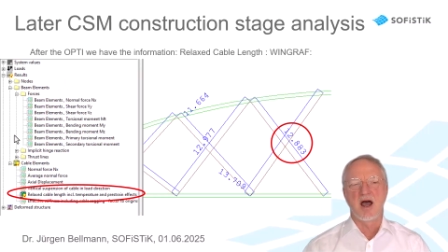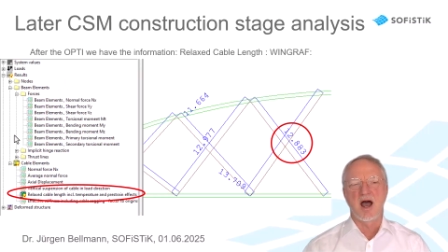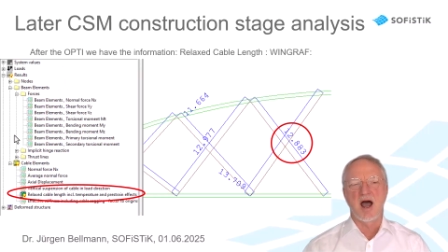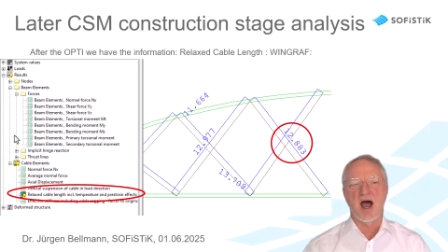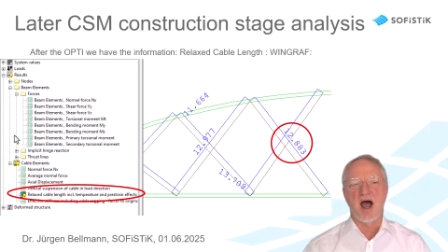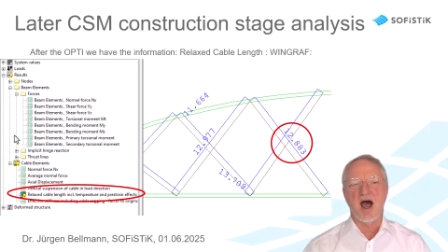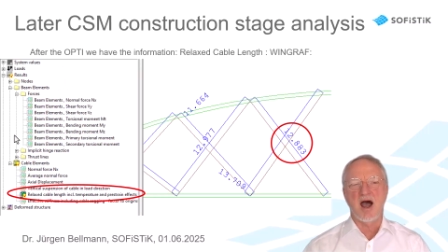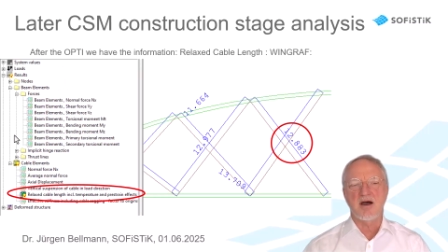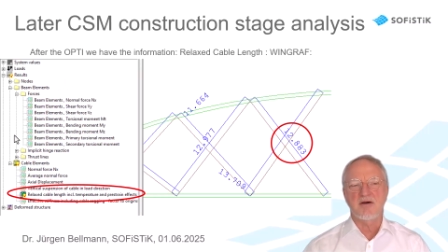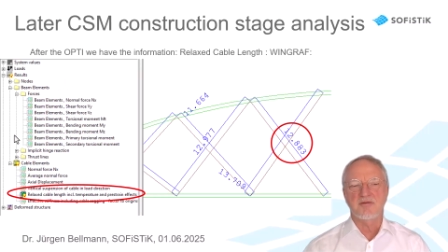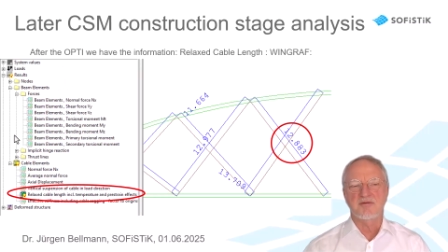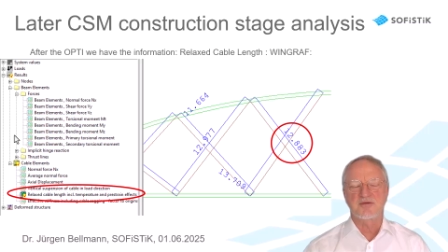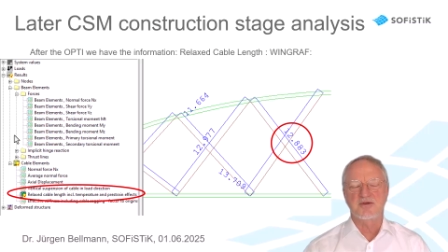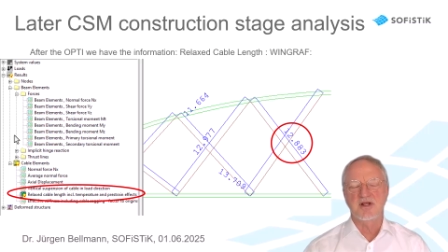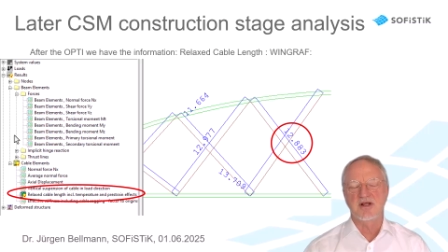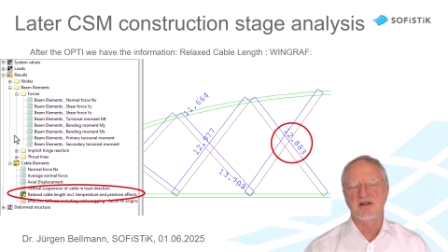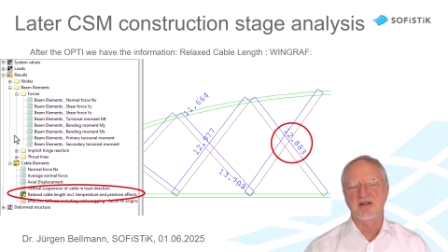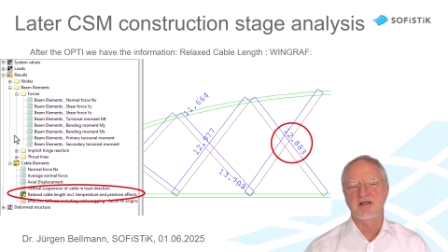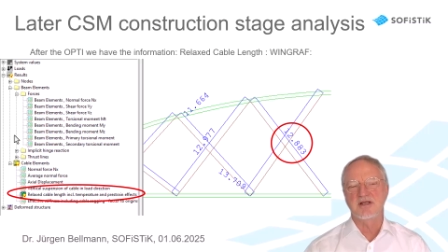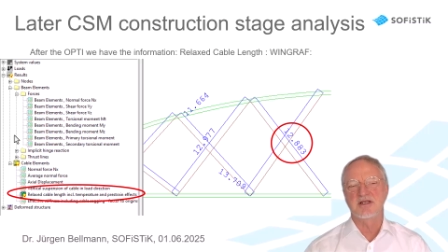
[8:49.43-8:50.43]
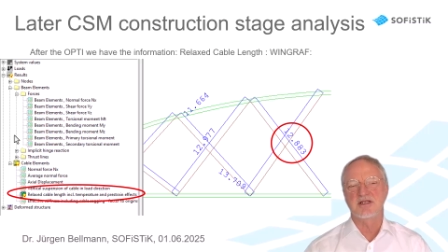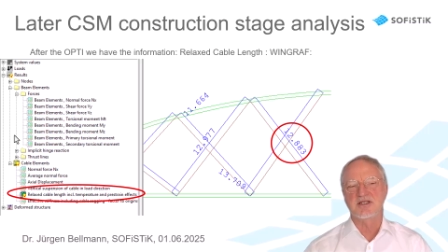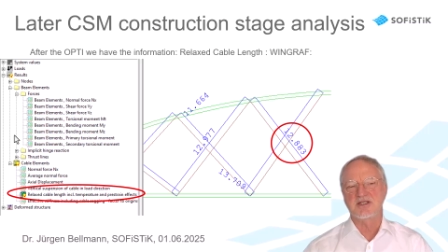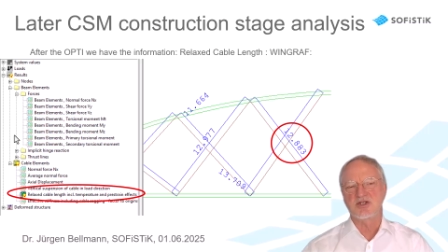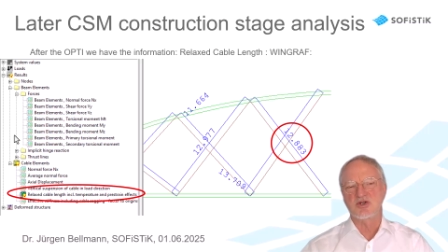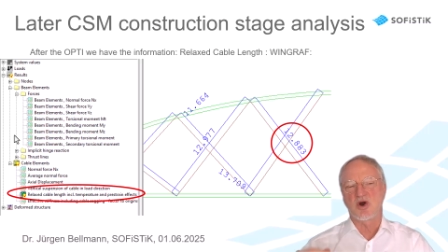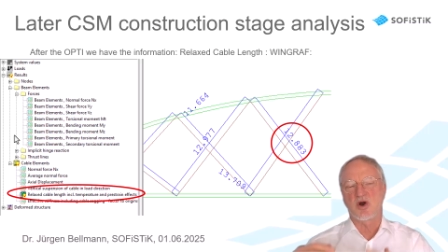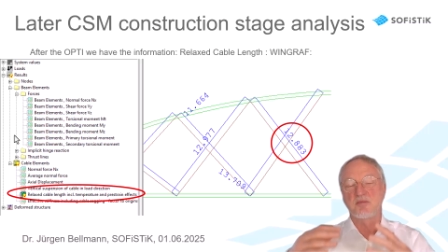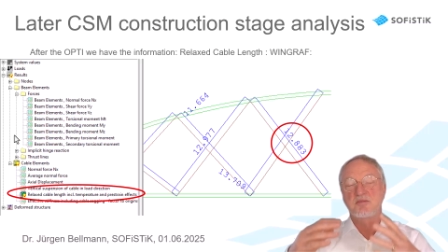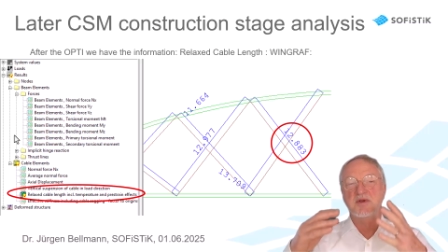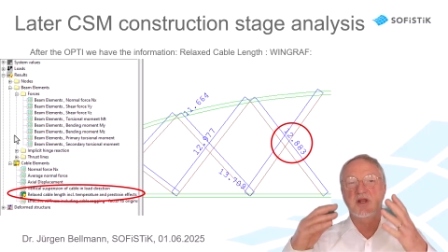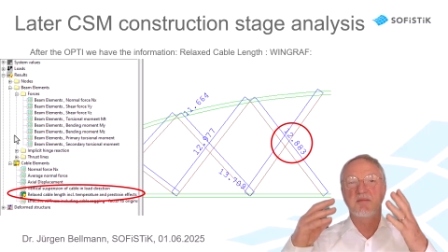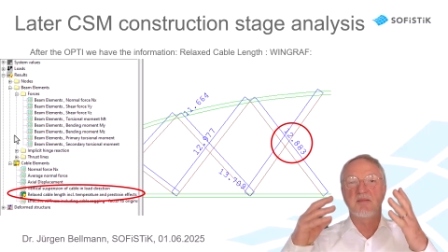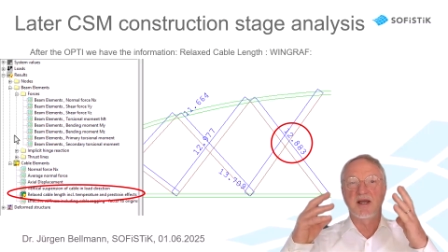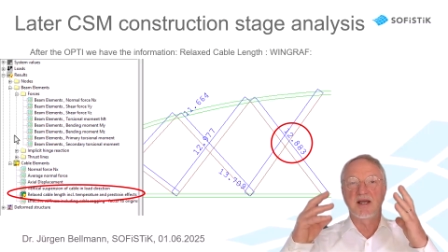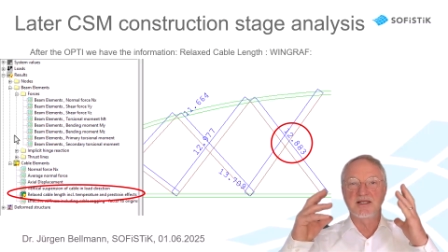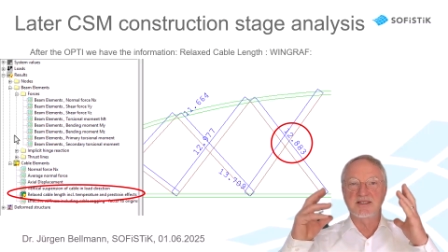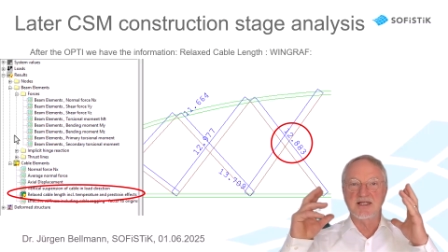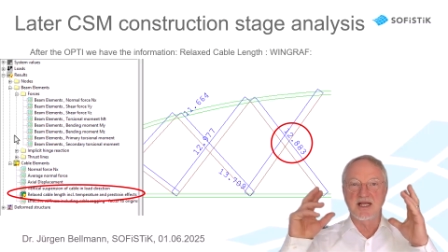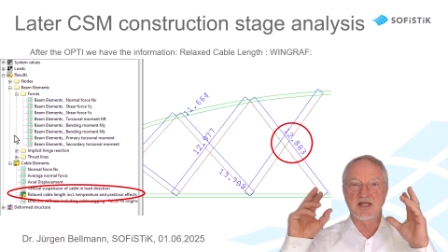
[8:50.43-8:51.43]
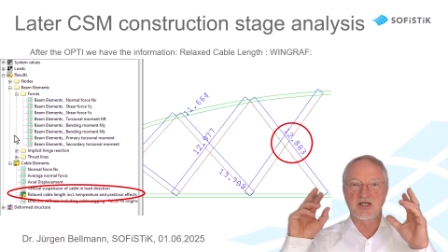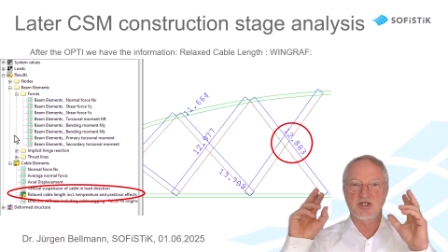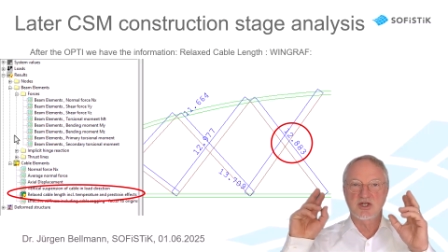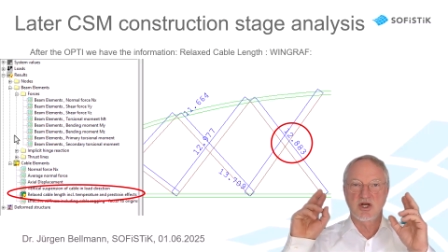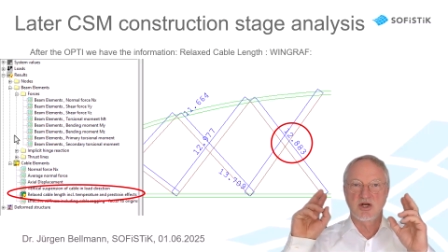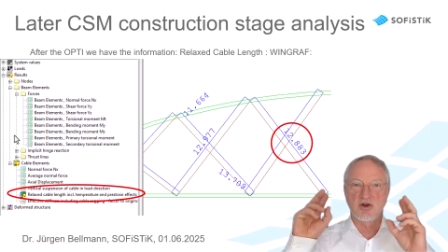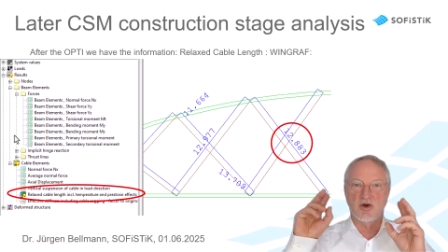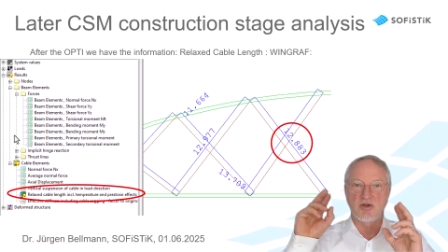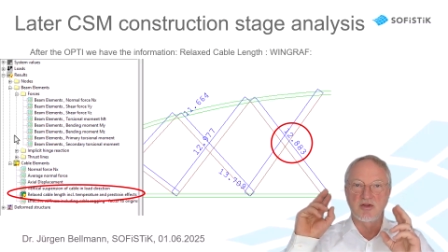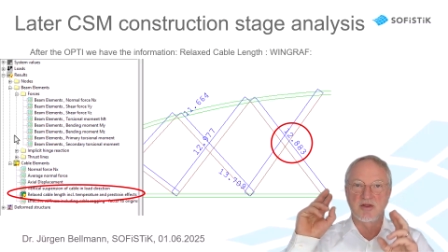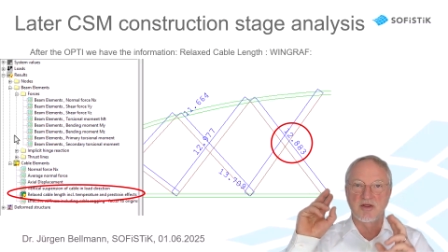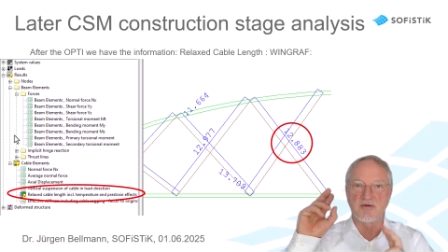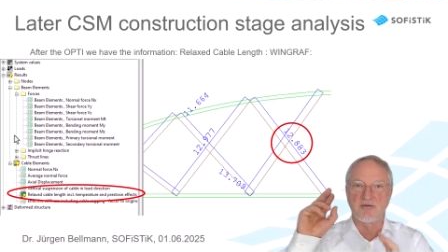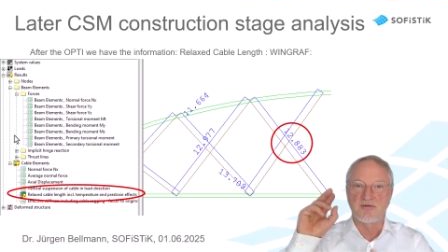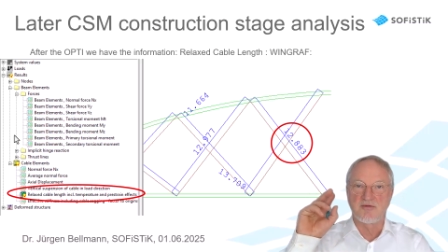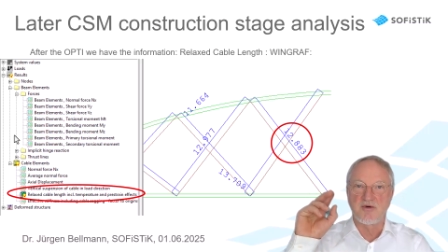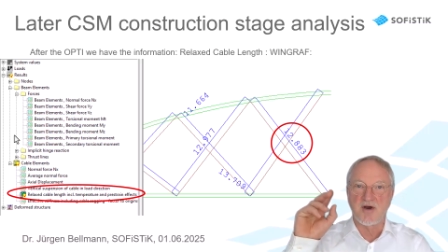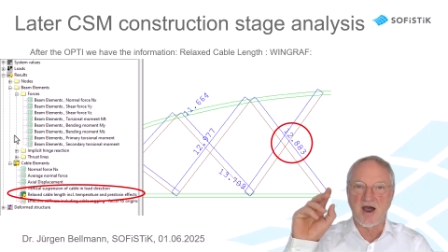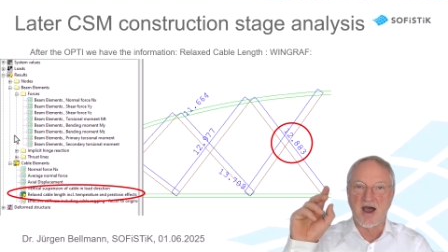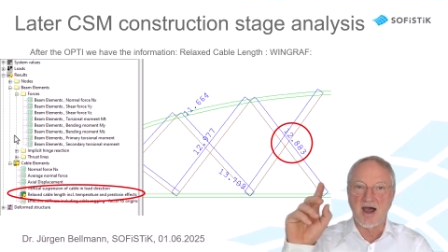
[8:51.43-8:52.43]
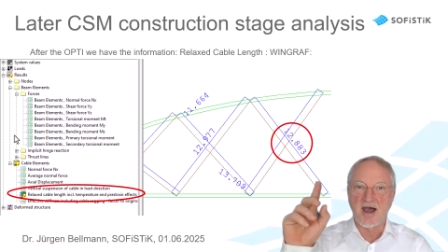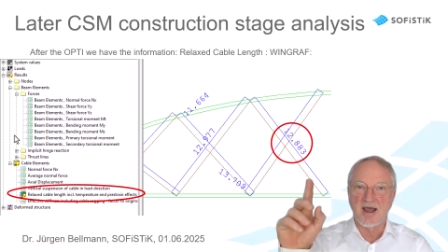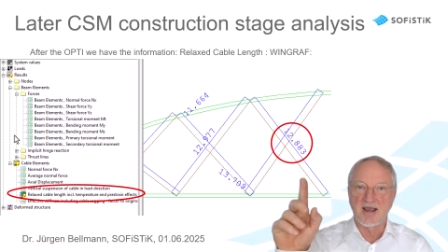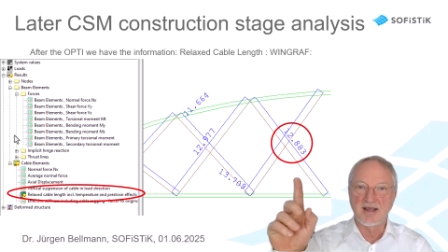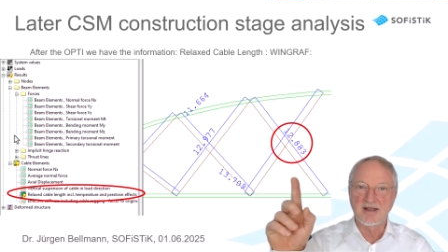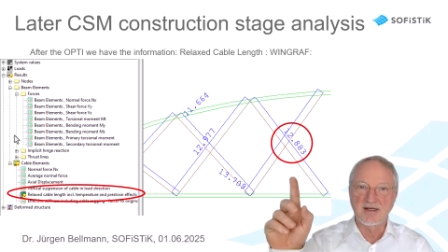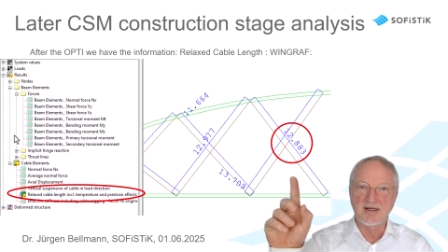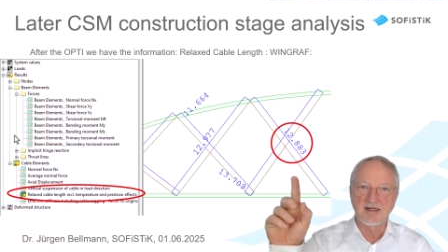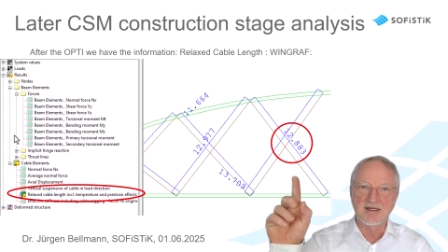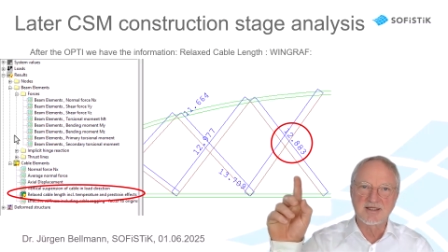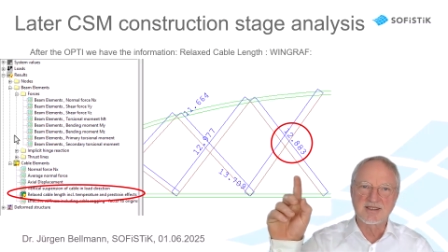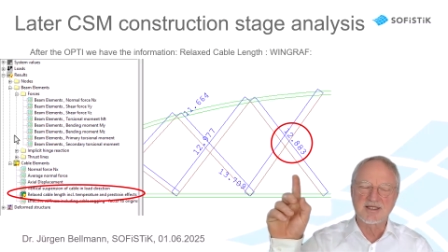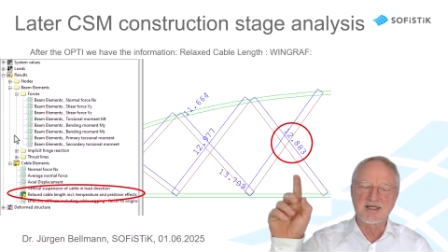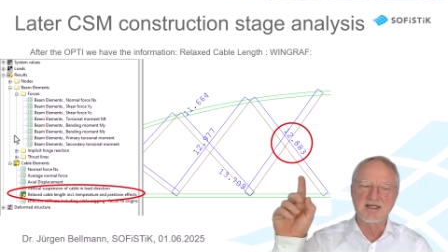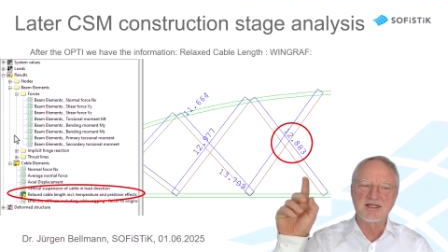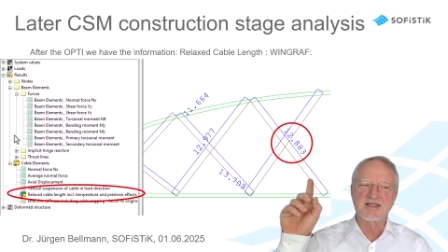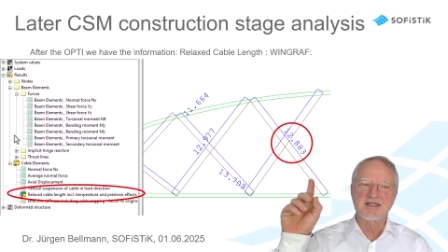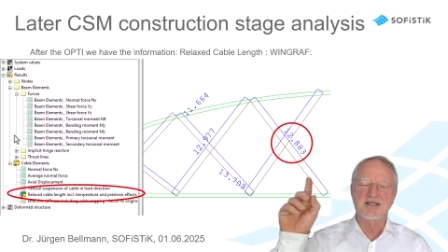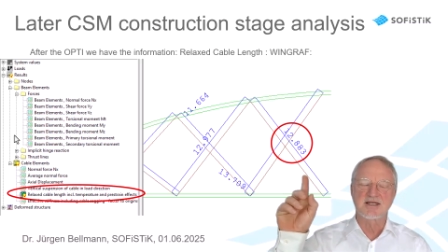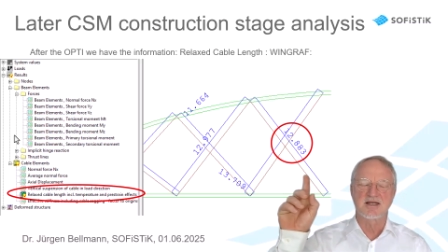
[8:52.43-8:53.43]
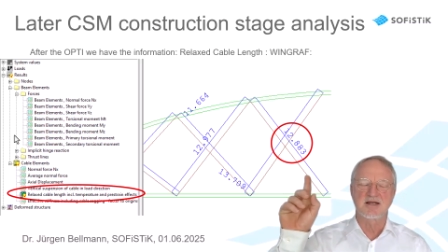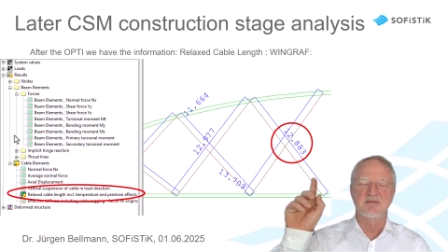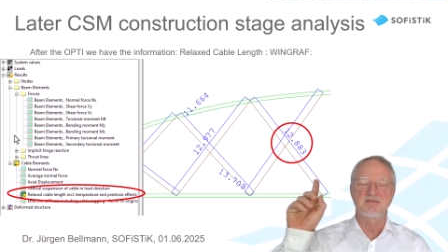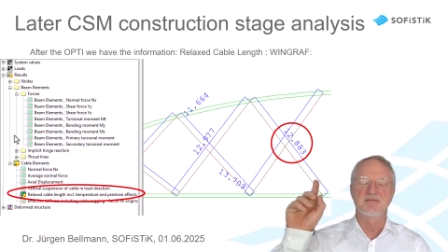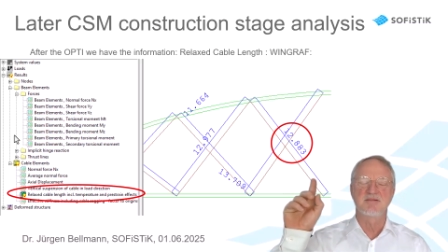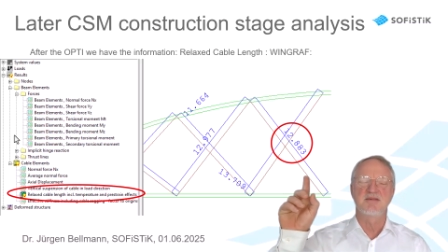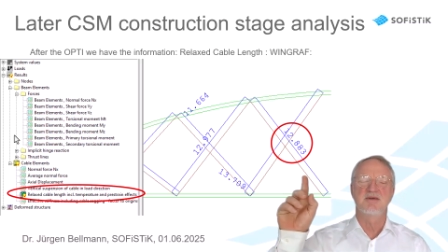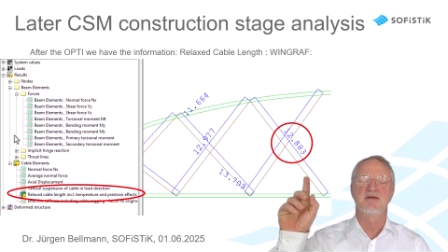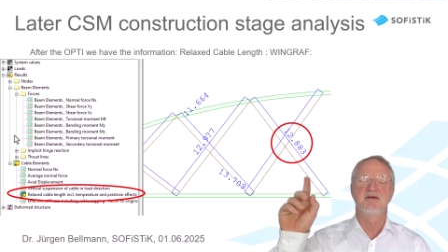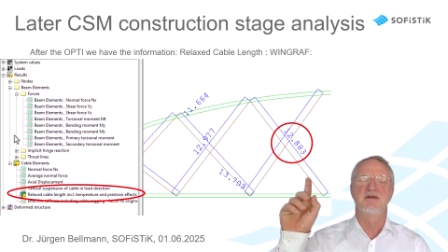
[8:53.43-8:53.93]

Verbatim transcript: After this optimization on the final system,